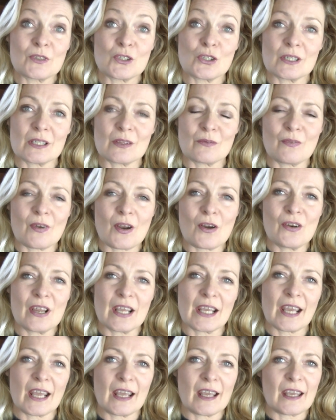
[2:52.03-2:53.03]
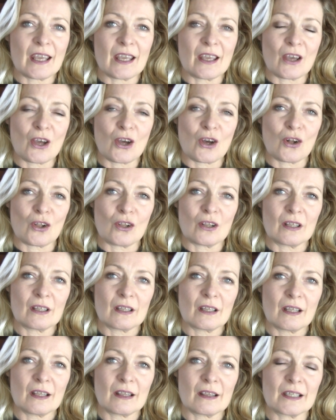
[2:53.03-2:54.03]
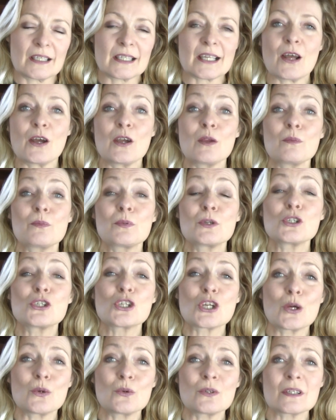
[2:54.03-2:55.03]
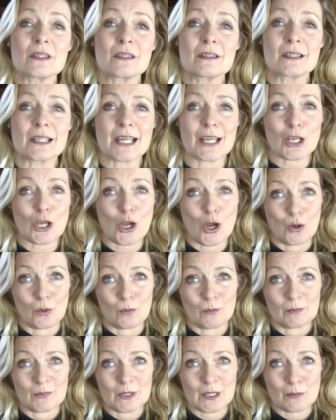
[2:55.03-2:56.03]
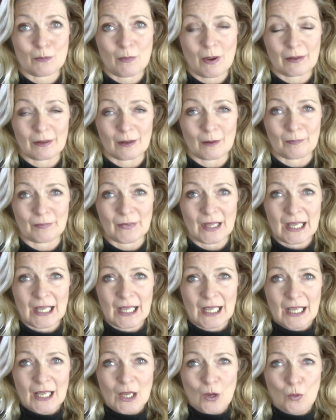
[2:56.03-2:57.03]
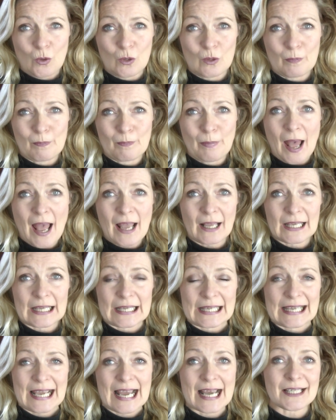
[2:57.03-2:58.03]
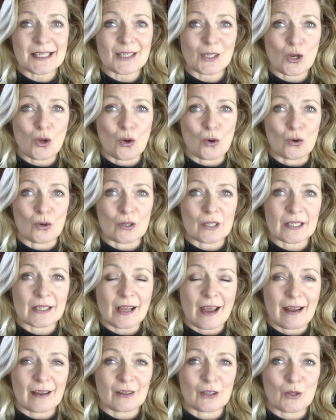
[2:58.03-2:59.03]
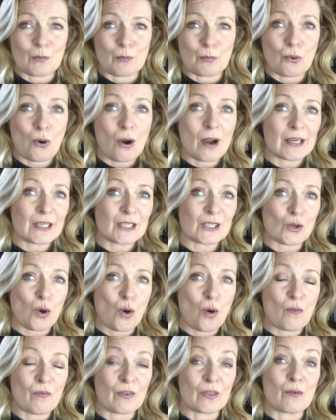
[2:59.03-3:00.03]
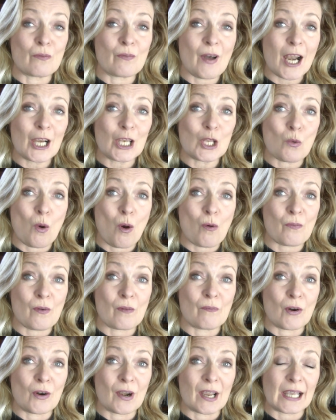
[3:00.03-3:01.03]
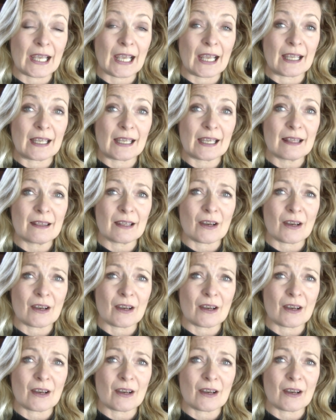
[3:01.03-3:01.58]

She's a very kinky girl. The type you don't take home to mother. Well, back catalogues and the price of and the value of are very kinky.